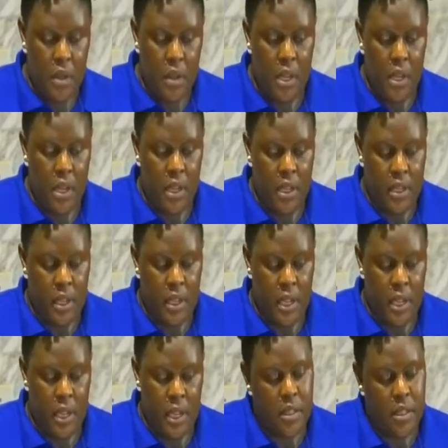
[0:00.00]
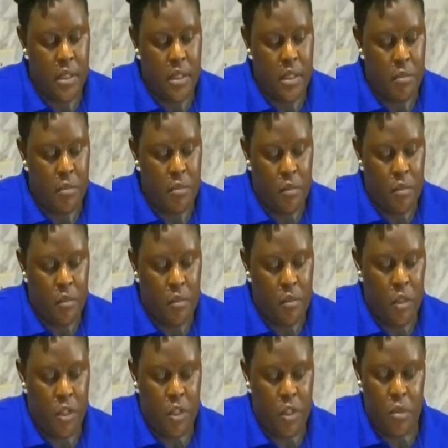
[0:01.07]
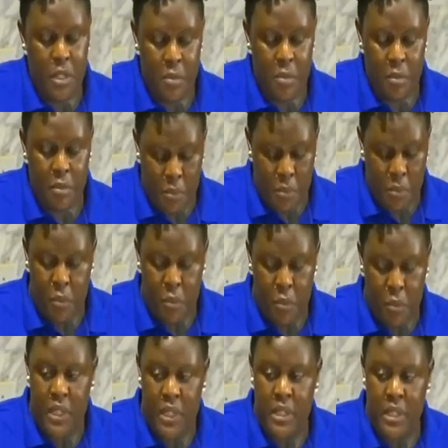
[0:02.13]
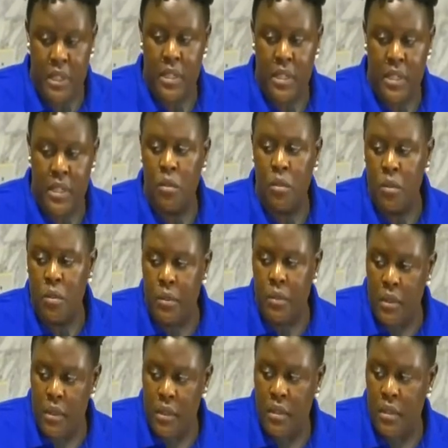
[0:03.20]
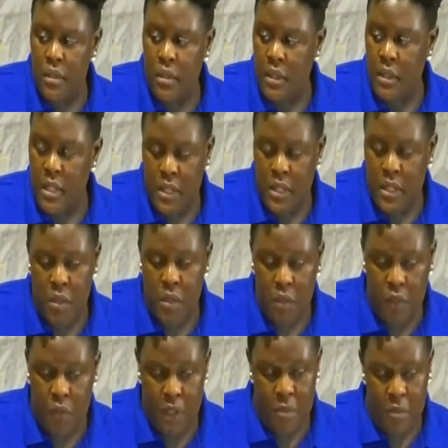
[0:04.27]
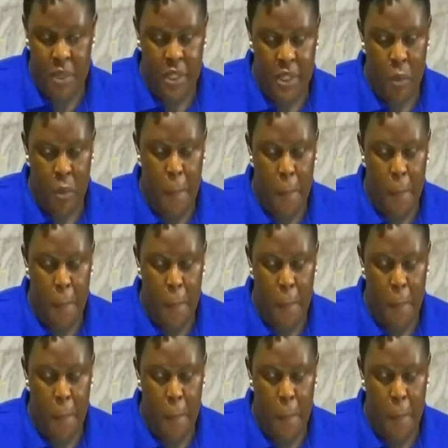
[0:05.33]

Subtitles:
And I asked him, what do you mean, my people? And he said, no, this is your family.